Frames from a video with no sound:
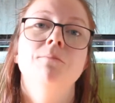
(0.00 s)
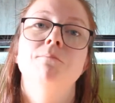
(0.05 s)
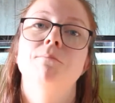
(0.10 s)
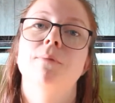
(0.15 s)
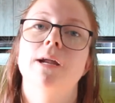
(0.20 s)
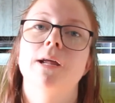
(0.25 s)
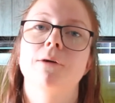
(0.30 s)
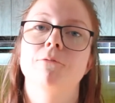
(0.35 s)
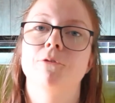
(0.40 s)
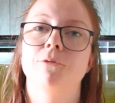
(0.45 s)

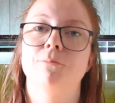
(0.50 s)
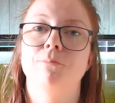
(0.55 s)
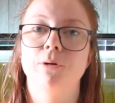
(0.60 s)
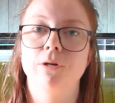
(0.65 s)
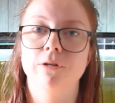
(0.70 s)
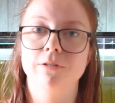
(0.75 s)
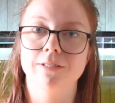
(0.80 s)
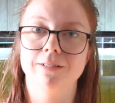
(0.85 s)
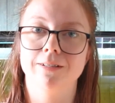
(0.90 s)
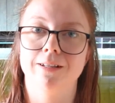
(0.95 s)
but I would
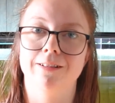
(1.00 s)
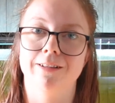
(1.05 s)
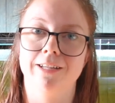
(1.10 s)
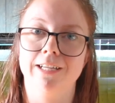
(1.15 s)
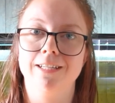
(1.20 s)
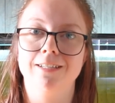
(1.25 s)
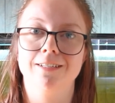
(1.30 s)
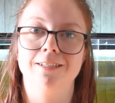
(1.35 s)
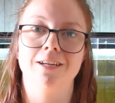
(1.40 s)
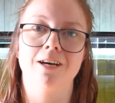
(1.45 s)

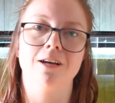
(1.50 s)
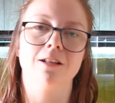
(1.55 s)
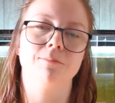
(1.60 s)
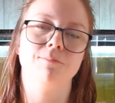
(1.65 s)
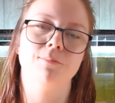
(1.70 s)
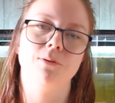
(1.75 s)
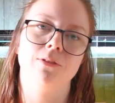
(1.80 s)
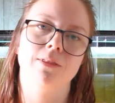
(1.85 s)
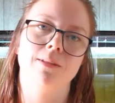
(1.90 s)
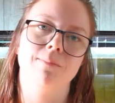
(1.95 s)
personally not
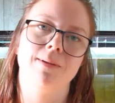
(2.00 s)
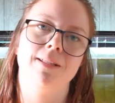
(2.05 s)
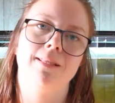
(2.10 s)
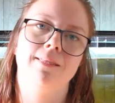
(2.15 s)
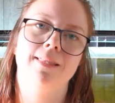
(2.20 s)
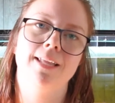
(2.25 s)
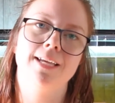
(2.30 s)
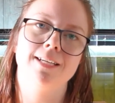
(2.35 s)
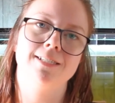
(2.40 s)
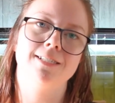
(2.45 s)
put them in
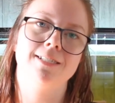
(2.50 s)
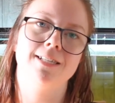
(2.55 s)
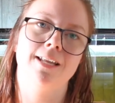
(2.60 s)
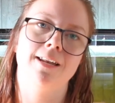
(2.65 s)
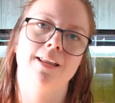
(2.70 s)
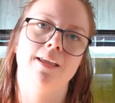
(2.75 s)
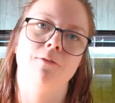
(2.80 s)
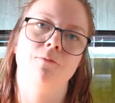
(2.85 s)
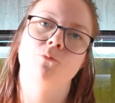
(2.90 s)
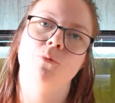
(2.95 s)
less than
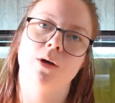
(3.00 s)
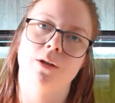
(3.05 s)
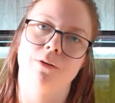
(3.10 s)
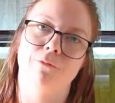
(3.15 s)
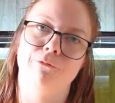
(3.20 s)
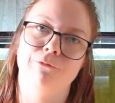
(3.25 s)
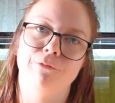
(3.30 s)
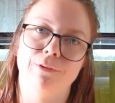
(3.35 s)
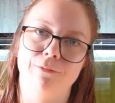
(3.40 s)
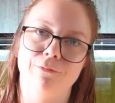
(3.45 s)
a
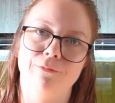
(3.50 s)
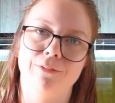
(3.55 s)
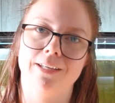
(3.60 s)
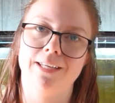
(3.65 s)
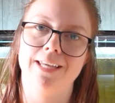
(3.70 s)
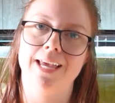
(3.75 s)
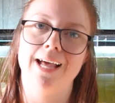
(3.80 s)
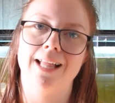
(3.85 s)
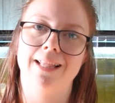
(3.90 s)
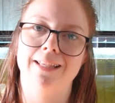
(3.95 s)
150
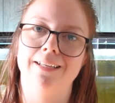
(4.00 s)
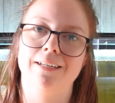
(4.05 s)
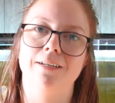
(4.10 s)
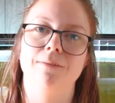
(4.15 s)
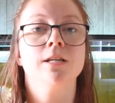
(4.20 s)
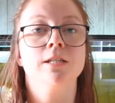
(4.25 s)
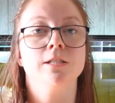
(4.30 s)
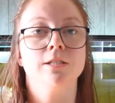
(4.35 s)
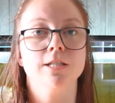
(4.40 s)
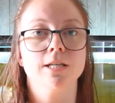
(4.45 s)
gallon,
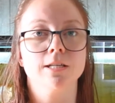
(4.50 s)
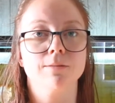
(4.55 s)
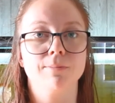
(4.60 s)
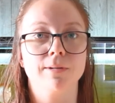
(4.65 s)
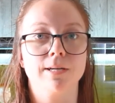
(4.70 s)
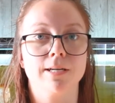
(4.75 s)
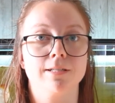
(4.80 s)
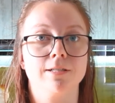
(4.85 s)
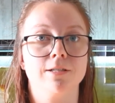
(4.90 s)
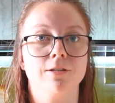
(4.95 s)
just
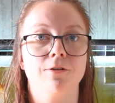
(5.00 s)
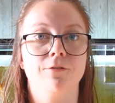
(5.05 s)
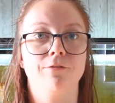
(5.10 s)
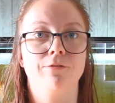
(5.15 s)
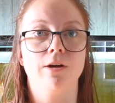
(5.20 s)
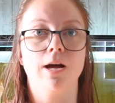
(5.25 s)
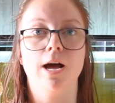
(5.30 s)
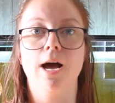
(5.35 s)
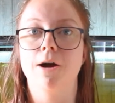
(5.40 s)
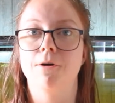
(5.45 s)
because of
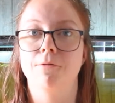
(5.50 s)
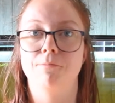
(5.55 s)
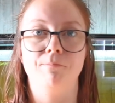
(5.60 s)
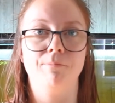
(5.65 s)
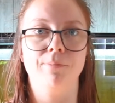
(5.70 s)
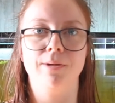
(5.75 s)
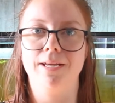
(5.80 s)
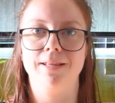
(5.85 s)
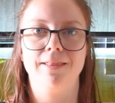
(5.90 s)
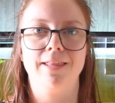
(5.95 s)
how
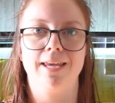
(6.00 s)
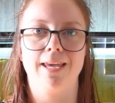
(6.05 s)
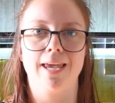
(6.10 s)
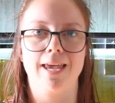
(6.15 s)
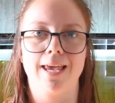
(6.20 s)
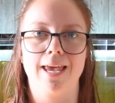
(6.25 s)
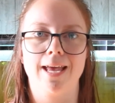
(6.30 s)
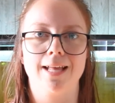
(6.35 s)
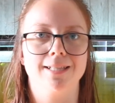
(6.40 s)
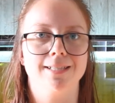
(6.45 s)
big they can
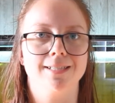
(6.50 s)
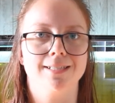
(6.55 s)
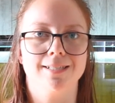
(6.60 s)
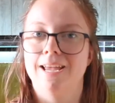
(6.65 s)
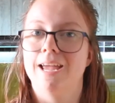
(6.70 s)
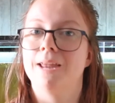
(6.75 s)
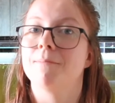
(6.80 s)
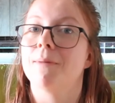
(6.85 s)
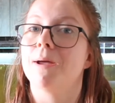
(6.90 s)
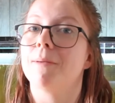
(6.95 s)
get.
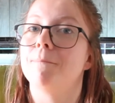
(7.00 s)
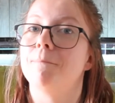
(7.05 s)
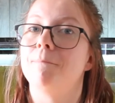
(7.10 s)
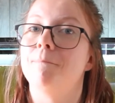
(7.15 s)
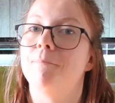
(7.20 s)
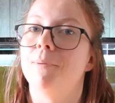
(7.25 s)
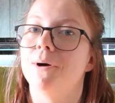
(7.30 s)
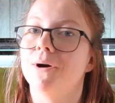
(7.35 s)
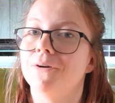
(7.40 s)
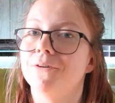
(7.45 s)
And my
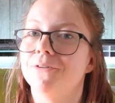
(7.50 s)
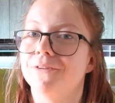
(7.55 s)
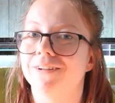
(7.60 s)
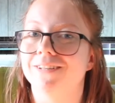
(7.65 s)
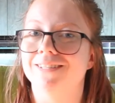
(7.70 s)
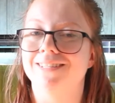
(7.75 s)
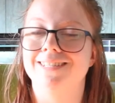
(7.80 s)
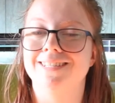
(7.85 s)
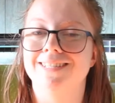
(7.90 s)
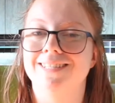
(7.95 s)

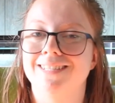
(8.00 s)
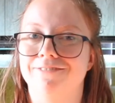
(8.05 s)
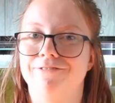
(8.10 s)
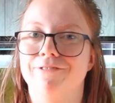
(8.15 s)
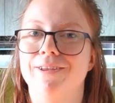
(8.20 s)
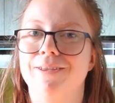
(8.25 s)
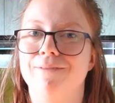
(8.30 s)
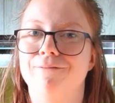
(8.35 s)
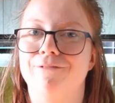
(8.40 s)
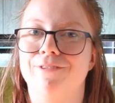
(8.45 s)
bonus
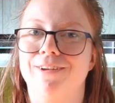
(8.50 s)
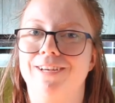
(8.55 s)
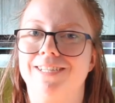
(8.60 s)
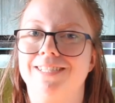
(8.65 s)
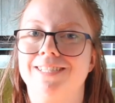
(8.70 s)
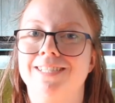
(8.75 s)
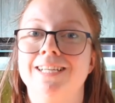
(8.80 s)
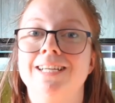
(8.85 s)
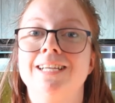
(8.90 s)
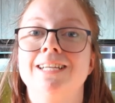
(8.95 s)
dream
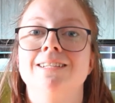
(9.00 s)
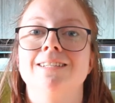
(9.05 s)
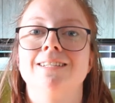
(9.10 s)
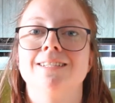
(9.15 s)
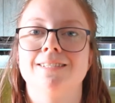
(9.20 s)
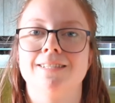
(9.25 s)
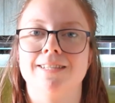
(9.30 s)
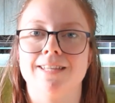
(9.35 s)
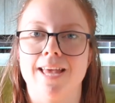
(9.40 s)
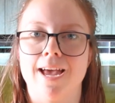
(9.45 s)
fish
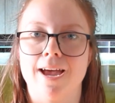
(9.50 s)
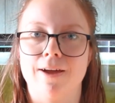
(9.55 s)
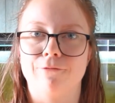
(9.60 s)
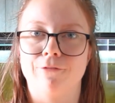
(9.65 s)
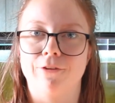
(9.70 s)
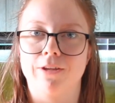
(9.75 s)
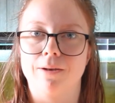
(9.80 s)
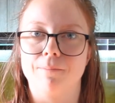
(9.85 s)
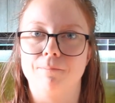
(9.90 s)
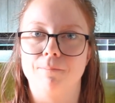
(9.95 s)
is the
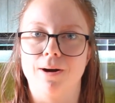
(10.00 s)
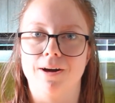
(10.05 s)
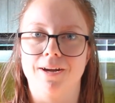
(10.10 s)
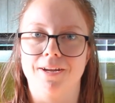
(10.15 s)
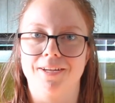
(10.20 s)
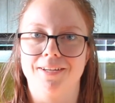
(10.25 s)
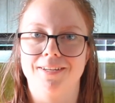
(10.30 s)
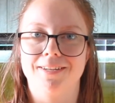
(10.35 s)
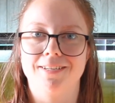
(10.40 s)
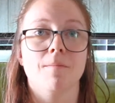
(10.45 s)
African pike.
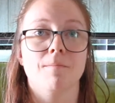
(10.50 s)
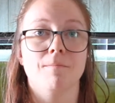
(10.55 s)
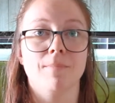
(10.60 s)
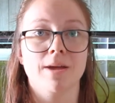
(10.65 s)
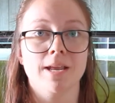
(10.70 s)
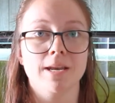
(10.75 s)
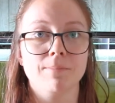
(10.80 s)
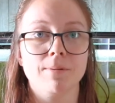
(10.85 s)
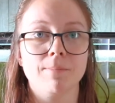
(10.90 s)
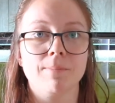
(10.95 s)

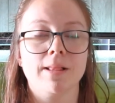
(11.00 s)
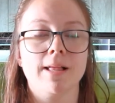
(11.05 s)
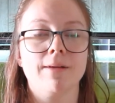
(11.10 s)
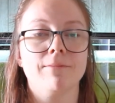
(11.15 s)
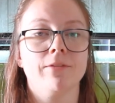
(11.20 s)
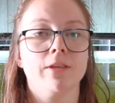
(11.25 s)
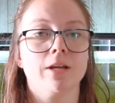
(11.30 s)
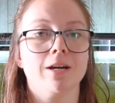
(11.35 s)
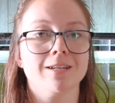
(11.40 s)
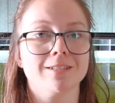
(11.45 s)
Many people
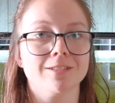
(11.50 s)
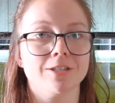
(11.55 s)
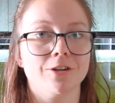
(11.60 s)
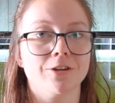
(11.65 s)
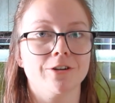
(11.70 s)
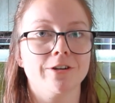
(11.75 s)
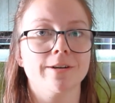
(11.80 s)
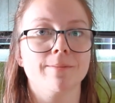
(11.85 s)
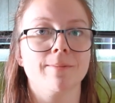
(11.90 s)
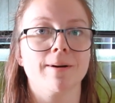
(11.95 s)
have not
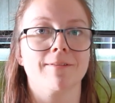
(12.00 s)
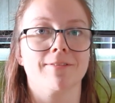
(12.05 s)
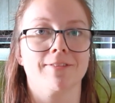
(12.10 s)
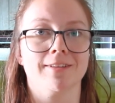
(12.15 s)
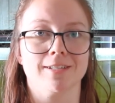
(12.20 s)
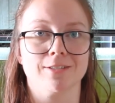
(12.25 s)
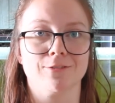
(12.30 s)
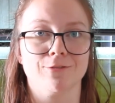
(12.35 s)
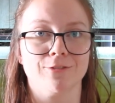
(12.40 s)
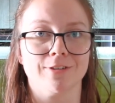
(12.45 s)
heard about
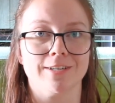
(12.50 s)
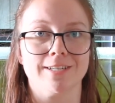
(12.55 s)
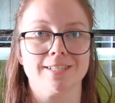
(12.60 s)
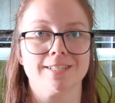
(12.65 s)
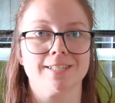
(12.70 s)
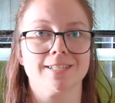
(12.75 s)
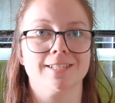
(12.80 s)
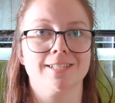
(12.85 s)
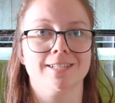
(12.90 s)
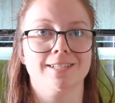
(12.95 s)
this
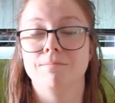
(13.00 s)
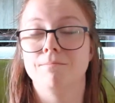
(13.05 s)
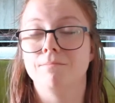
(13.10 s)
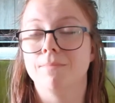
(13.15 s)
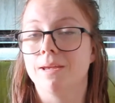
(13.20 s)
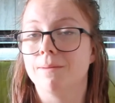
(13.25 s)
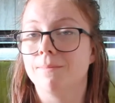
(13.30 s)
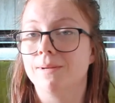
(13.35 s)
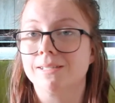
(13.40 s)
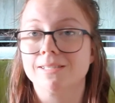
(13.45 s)
fish.
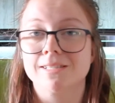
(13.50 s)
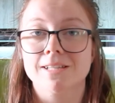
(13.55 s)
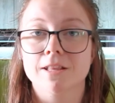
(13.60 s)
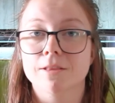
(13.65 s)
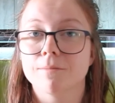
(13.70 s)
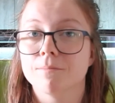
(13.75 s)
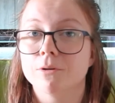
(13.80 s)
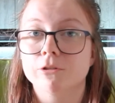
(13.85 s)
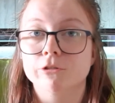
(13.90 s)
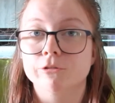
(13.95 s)
Maybe it's not
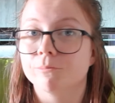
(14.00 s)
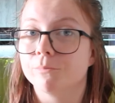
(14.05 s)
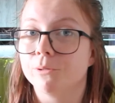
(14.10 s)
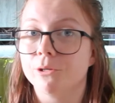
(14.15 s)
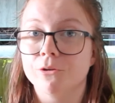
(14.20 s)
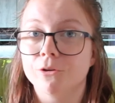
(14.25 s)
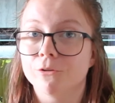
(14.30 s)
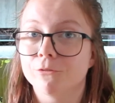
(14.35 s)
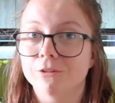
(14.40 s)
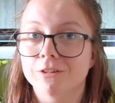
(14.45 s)
the most
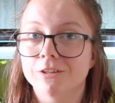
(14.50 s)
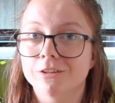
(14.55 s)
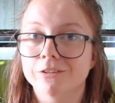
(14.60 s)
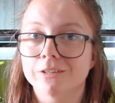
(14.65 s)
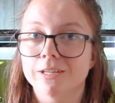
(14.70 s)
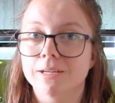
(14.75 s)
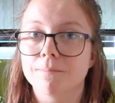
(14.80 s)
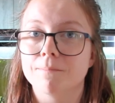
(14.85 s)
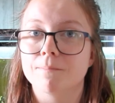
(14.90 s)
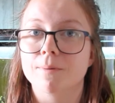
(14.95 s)
beautiful
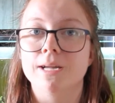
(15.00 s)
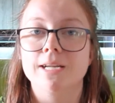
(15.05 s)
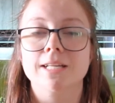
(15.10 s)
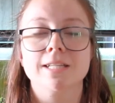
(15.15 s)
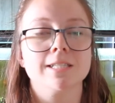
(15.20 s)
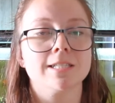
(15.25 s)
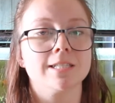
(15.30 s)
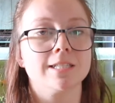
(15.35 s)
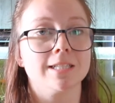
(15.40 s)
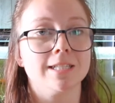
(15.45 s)
looking, but
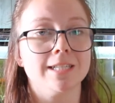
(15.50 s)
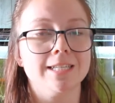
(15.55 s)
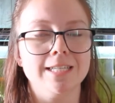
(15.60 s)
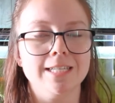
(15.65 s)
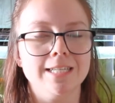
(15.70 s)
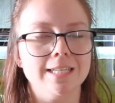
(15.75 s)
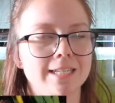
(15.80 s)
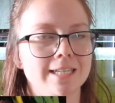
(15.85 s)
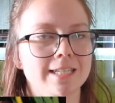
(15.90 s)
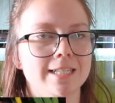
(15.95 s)
it's
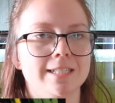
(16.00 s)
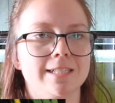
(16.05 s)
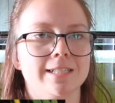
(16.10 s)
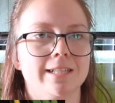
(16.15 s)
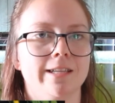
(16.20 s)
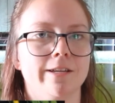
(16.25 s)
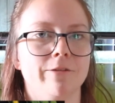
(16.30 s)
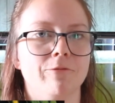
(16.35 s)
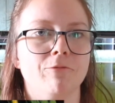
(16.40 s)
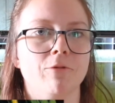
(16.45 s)

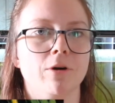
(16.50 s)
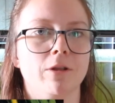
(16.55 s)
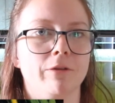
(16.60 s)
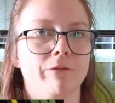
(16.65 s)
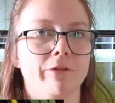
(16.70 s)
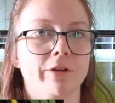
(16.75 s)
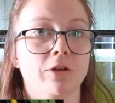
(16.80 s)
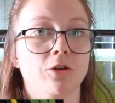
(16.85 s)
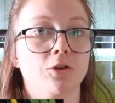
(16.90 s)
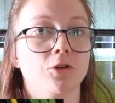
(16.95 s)
easily one of
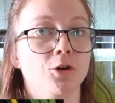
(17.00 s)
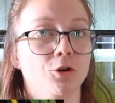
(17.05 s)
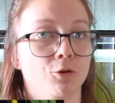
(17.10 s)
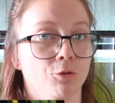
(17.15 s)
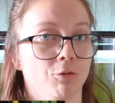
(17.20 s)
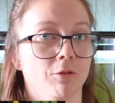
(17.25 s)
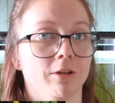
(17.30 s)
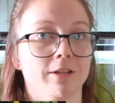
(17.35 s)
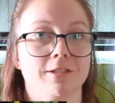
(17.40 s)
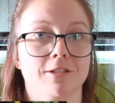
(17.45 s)
the
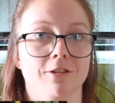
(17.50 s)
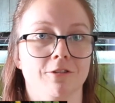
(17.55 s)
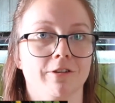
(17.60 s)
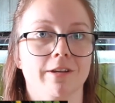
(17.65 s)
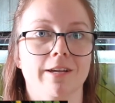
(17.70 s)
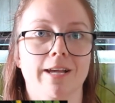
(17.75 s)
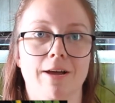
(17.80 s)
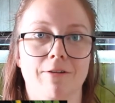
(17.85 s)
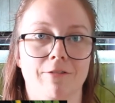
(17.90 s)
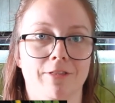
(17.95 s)
coolest
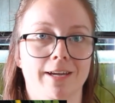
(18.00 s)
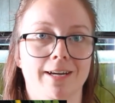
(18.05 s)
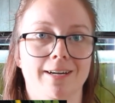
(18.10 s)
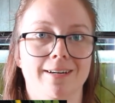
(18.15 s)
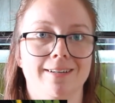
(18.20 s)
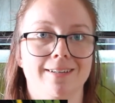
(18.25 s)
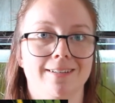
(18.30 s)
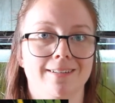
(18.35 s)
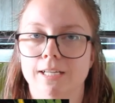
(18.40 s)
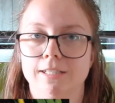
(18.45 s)
looking out
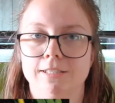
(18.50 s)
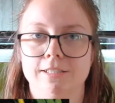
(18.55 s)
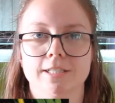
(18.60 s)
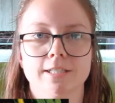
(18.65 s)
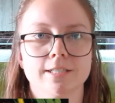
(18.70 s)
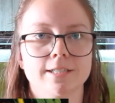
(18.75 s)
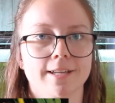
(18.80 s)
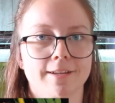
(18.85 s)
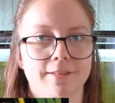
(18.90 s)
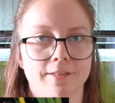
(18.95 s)
there. And
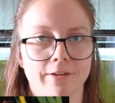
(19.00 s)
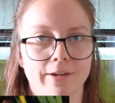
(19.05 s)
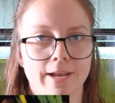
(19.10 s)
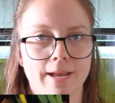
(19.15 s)
just like the